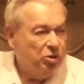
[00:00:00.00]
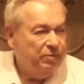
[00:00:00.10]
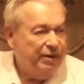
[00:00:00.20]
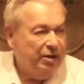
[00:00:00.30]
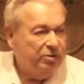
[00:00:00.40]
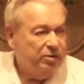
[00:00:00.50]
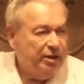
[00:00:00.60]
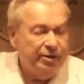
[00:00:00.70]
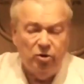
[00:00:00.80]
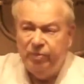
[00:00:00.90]
all about,
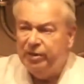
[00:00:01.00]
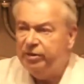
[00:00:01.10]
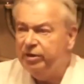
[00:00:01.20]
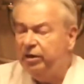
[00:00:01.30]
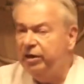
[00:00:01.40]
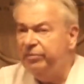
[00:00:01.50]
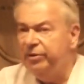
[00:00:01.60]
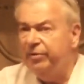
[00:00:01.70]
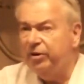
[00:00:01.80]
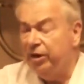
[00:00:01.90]
and I know about the
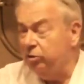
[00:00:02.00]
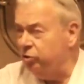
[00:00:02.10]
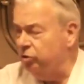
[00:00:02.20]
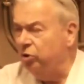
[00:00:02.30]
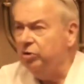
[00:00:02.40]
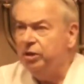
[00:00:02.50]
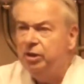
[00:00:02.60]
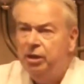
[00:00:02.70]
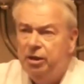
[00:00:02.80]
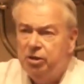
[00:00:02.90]
economy in America. I also know
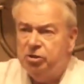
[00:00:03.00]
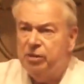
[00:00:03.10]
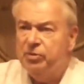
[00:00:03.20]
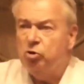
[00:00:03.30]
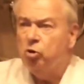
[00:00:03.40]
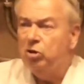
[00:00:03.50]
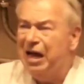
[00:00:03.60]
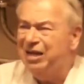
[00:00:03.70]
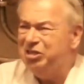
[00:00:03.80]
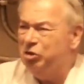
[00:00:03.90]
that there's something
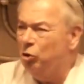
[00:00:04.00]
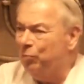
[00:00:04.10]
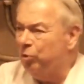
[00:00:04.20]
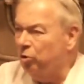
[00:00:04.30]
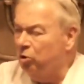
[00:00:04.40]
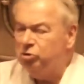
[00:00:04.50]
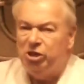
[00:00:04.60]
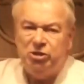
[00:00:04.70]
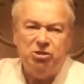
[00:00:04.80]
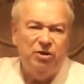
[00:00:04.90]
called
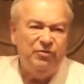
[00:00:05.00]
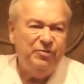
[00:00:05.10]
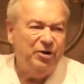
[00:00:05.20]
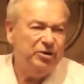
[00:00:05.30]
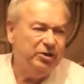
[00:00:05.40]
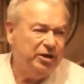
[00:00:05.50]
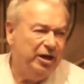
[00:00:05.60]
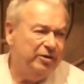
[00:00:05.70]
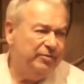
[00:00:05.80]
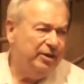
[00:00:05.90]
osteoporosis of the American
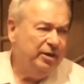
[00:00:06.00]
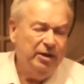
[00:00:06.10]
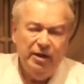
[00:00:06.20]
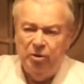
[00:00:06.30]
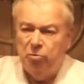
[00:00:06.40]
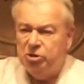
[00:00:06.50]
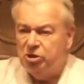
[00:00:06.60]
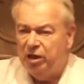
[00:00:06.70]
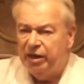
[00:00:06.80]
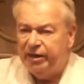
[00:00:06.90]
economy, in which
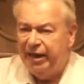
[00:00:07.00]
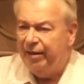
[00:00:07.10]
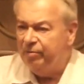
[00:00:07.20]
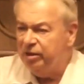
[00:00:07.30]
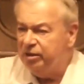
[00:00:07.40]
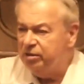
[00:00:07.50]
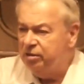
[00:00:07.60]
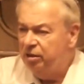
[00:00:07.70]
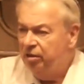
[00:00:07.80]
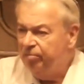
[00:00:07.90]
a lot of
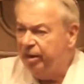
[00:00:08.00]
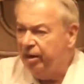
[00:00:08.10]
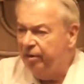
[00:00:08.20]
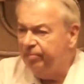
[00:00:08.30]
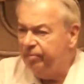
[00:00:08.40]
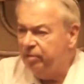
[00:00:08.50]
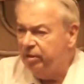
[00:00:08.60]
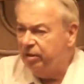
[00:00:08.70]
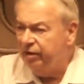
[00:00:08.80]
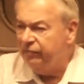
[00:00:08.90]
capitalists pick up
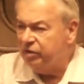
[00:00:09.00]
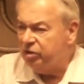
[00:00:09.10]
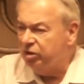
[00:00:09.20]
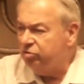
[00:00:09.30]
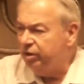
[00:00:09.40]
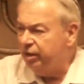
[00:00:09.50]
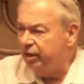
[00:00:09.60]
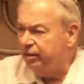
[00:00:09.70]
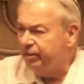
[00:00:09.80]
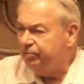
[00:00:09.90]
and leave this country
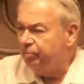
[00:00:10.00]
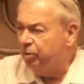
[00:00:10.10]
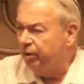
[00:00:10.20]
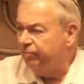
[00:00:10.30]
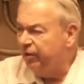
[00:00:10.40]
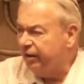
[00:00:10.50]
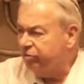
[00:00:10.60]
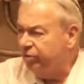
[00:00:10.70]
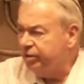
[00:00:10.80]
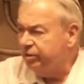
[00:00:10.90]
and they put up
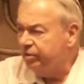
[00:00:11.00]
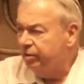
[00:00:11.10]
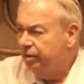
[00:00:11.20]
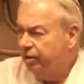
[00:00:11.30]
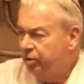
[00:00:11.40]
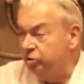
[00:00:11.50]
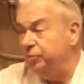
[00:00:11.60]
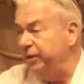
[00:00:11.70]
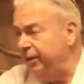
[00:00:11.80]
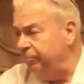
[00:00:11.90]
factories. And used
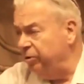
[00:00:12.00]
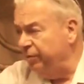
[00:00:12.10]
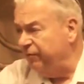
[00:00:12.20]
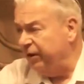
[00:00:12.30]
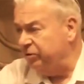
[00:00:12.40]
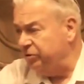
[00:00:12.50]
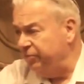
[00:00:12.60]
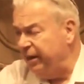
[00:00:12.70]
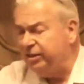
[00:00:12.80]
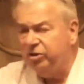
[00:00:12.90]
to be they put up factories
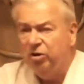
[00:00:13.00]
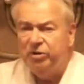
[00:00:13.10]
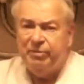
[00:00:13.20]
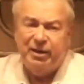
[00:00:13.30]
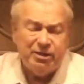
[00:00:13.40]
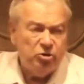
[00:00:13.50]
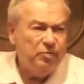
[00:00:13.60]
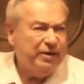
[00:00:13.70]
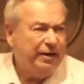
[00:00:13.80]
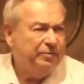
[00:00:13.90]
in Mexico, then
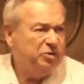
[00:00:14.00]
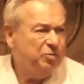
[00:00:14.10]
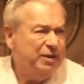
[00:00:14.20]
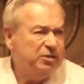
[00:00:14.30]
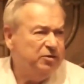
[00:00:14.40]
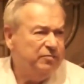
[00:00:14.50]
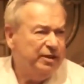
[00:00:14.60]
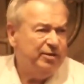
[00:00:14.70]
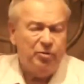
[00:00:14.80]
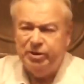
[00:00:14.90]
Mexico became expensive,
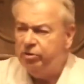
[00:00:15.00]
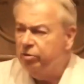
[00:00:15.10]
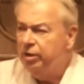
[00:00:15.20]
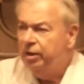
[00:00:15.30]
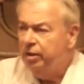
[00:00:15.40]
then they went to